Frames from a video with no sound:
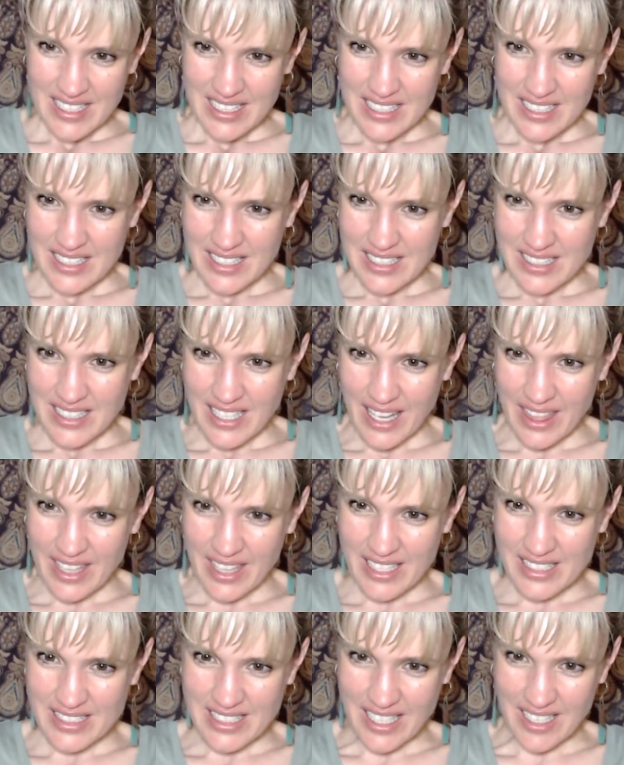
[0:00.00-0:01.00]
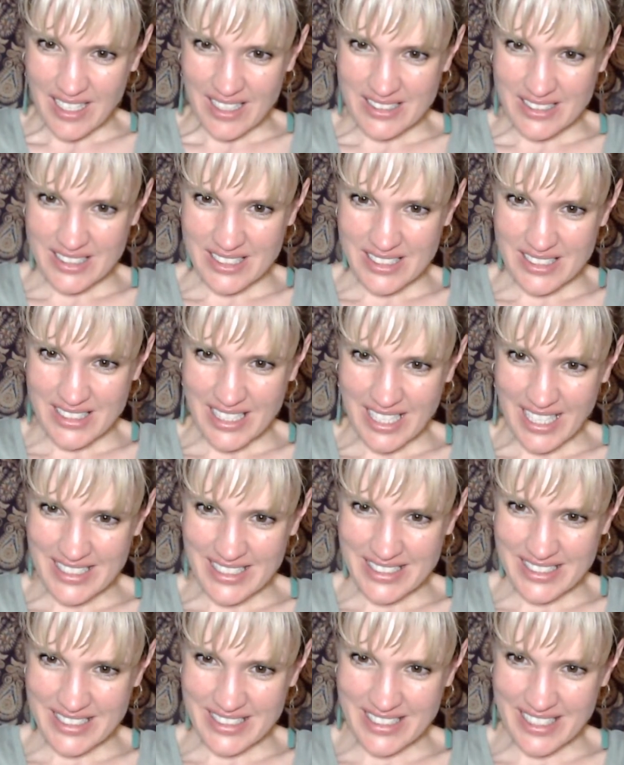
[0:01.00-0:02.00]
Nothing to ask, just nice
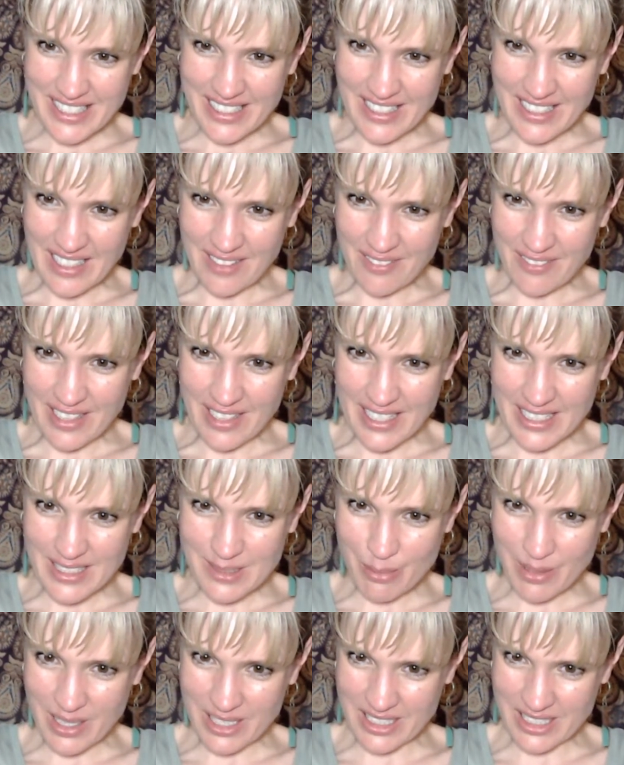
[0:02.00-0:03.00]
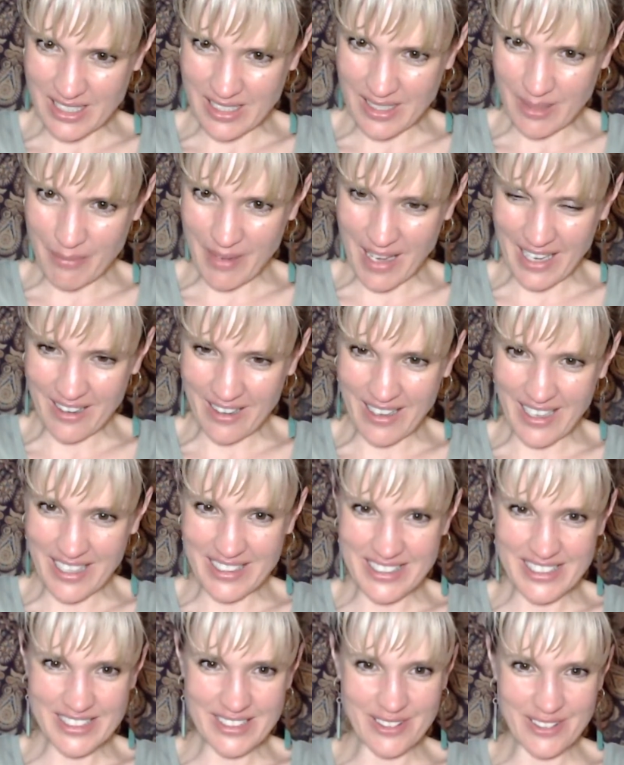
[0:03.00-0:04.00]
to see your lovely expression. The background
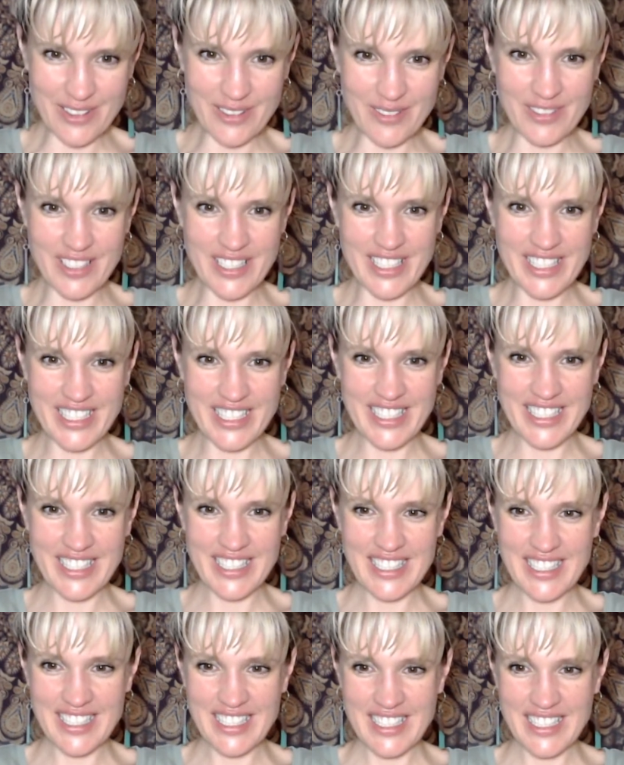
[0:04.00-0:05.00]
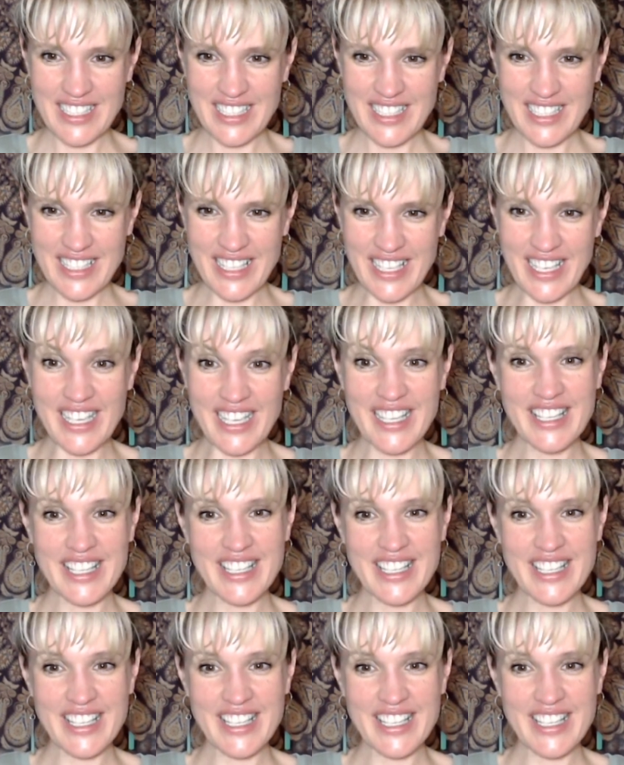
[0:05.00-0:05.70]
is groovy. Yeah.